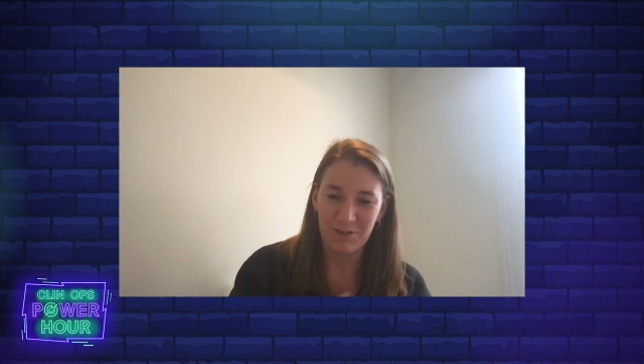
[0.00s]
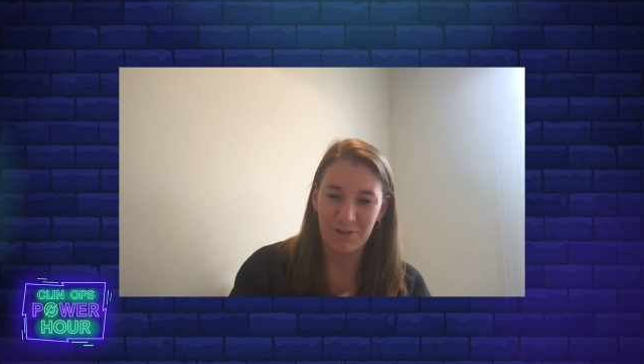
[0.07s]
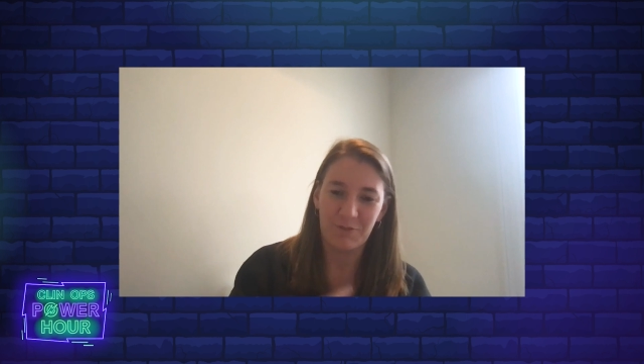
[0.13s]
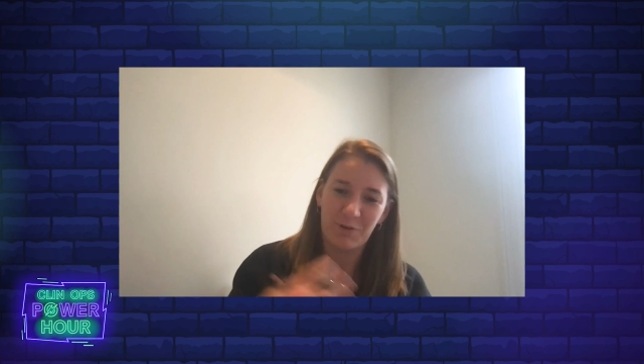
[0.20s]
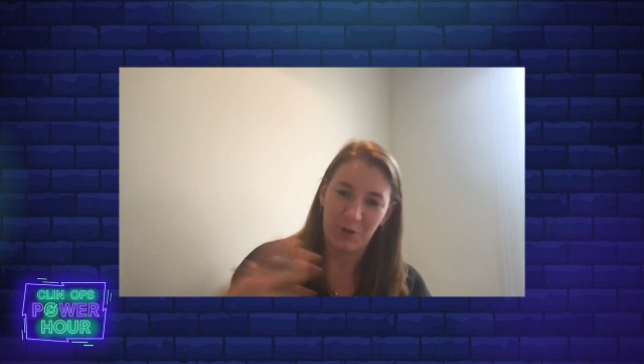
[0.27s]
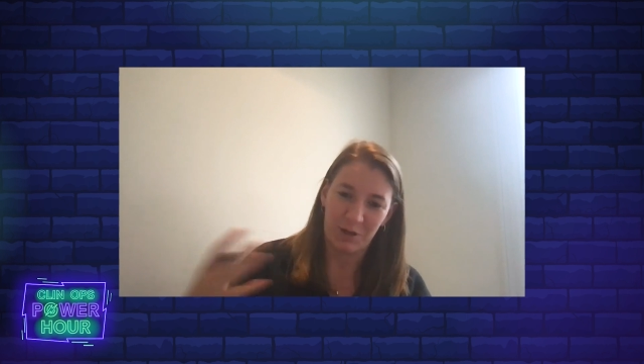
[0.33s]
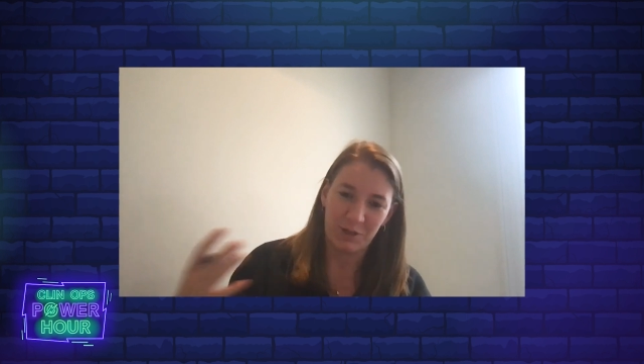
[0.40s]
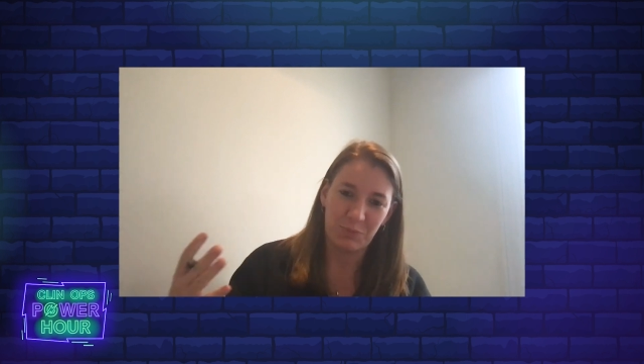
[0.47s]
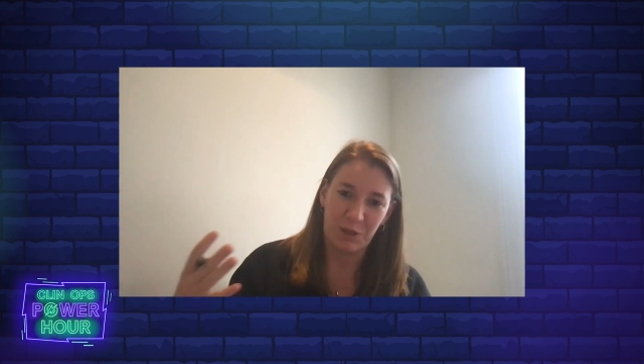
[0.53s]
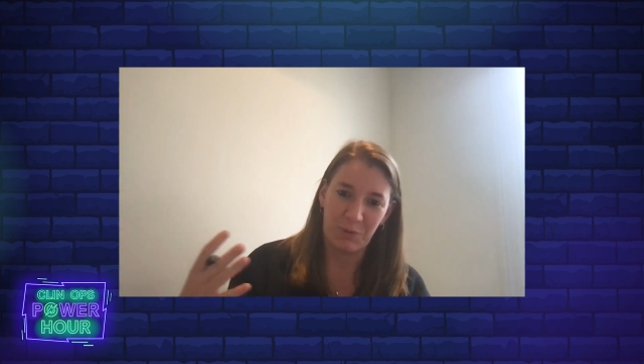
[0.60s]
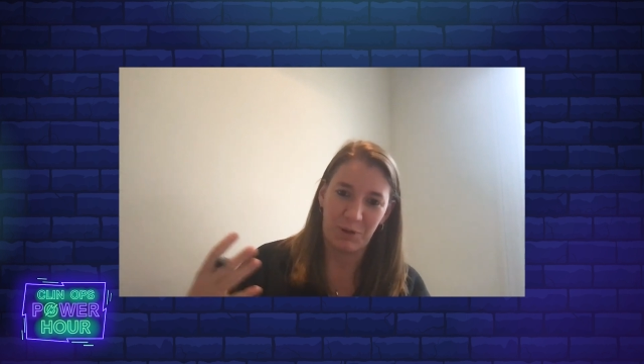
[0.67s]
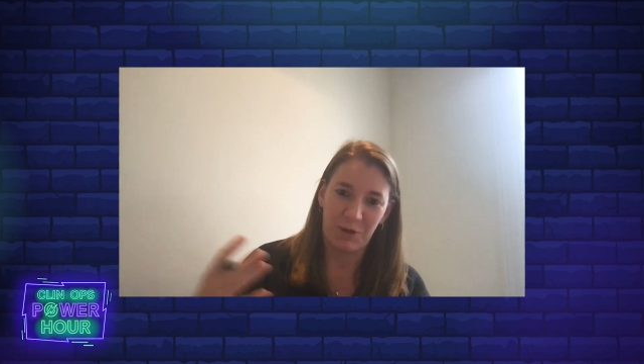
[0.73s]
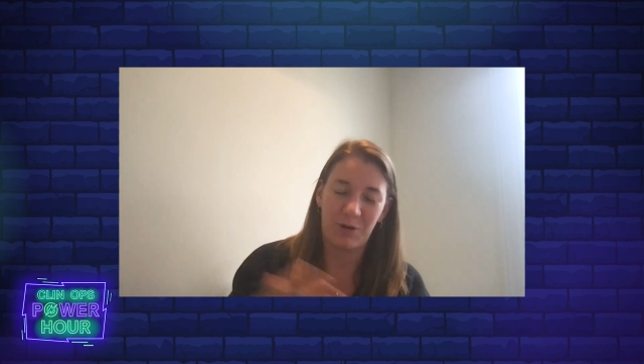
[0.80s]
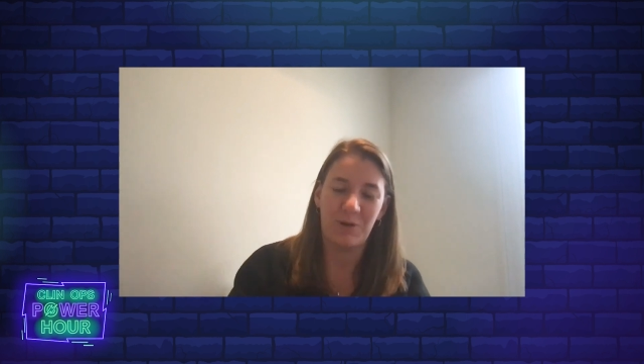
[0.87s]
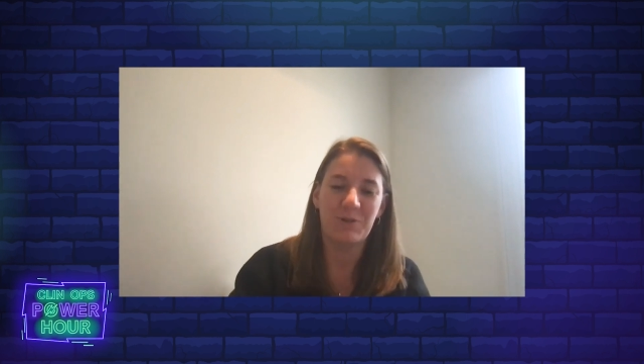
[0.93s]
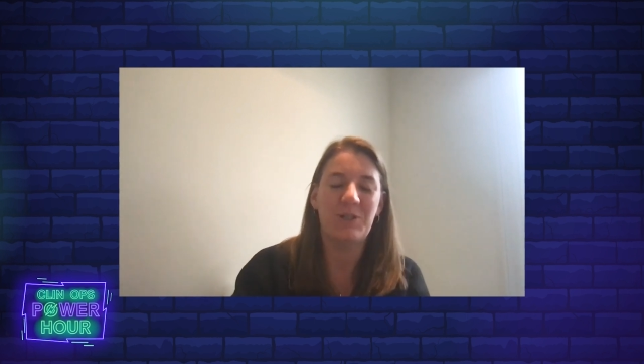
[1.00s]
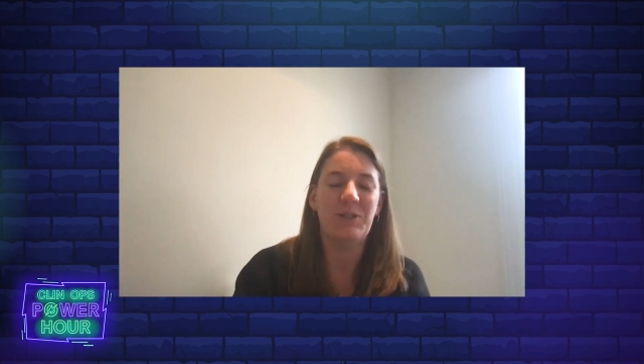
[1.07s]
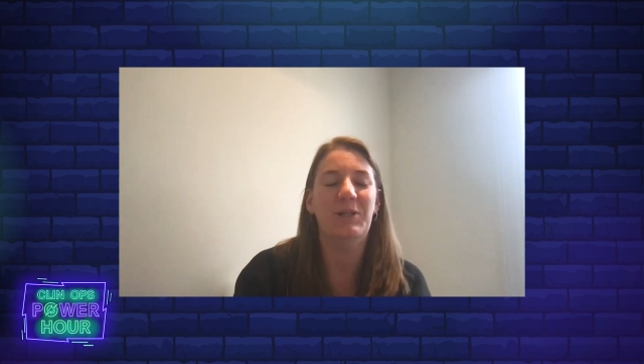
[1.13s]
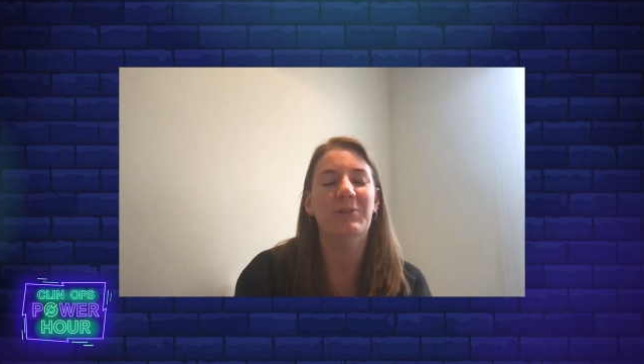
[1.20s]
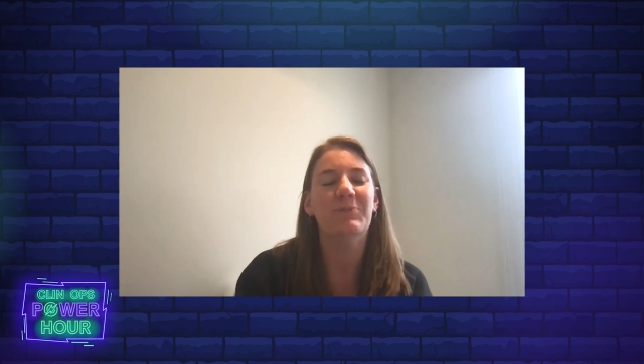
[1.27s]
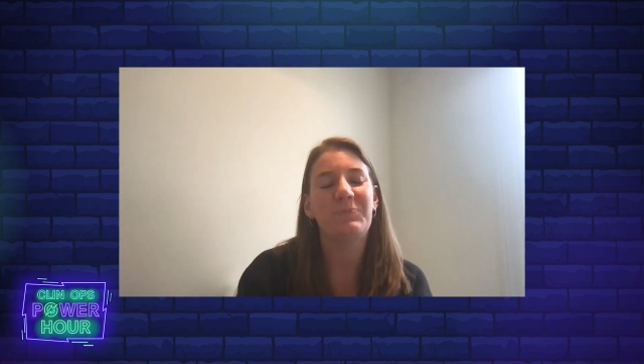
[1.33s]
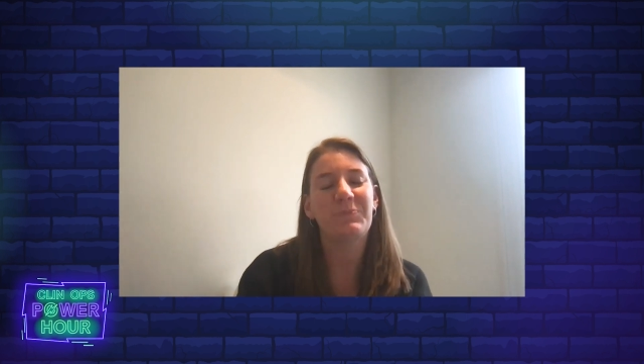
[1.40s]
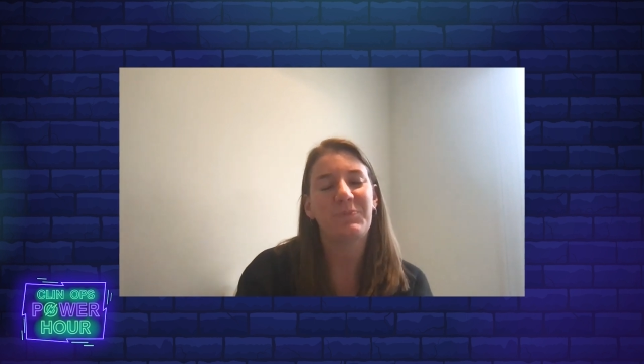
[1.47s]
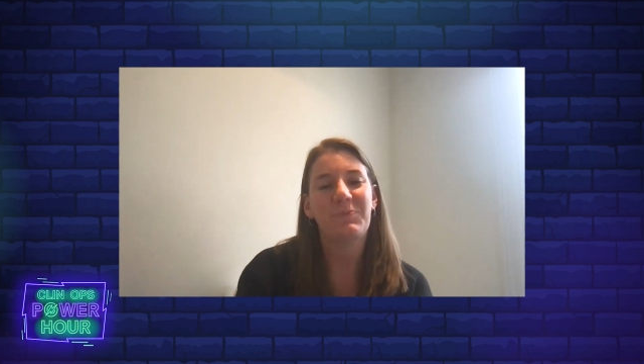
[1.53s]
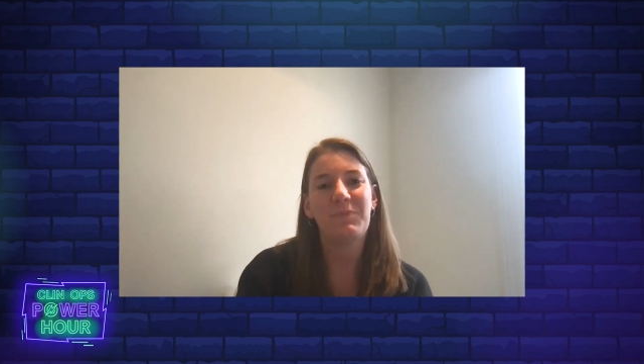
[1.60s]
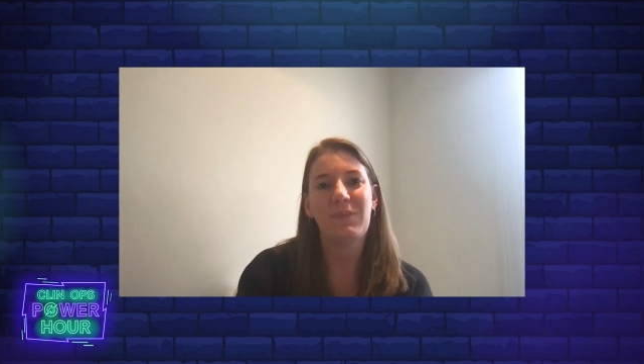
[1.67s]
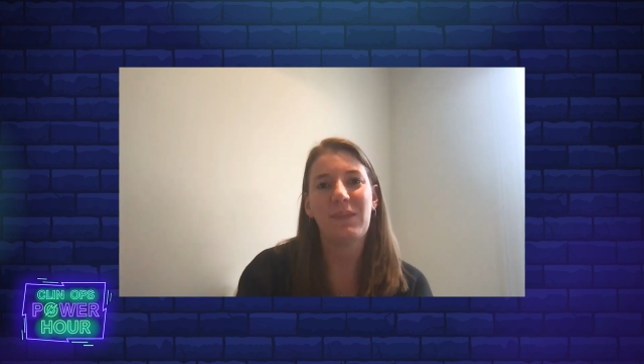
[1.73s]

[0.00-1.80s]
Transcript: Of course, we want to grow too.